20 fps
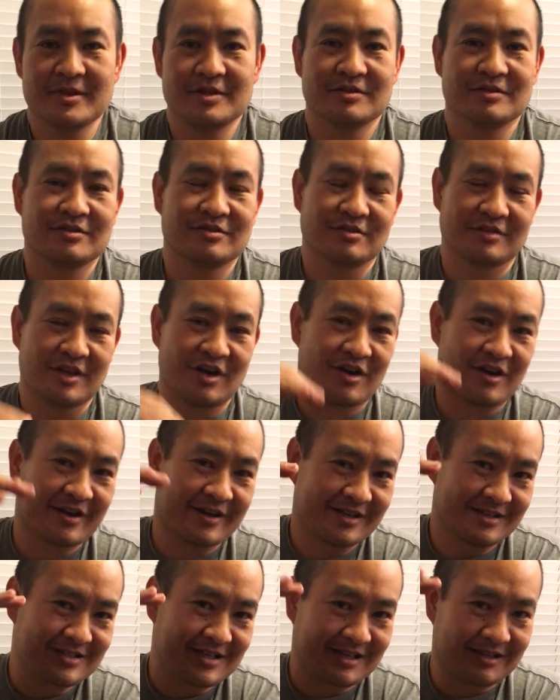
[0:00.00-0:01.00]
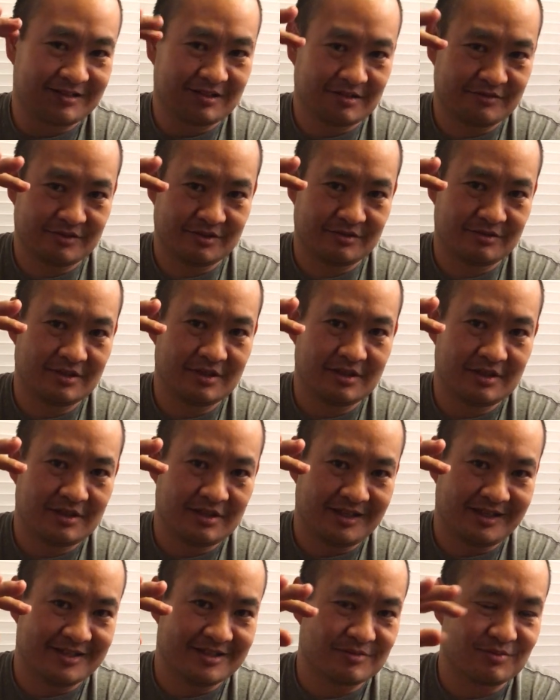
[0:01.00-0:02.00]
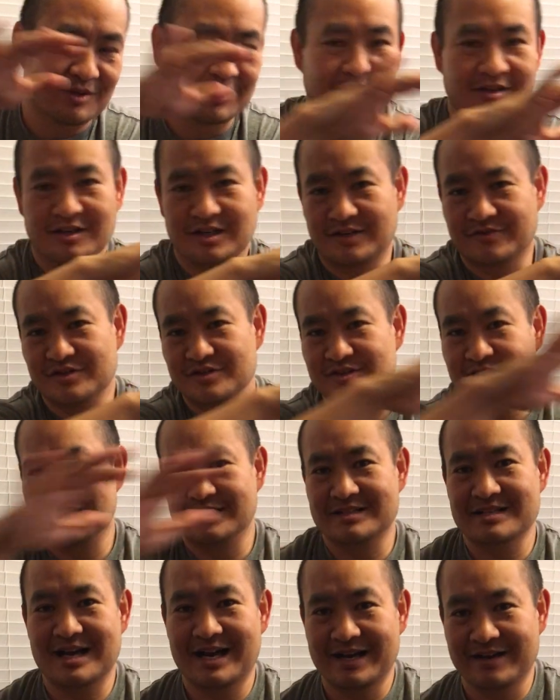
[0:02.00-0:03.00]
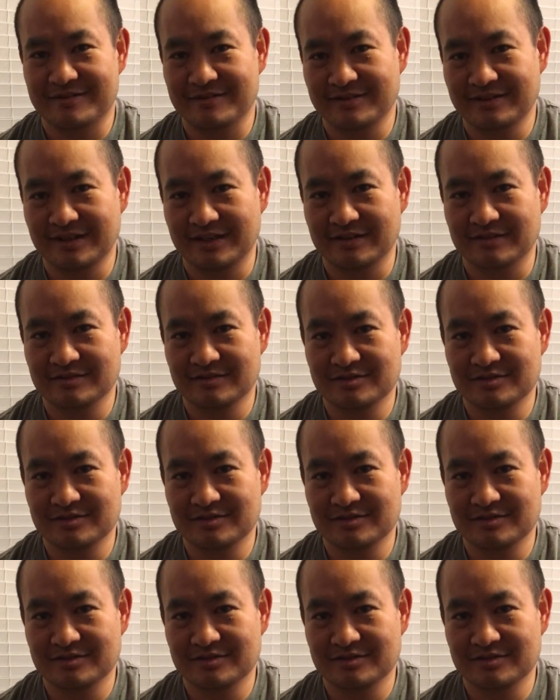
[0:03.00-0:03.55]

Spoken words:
So the architect level is what covers the entire thing.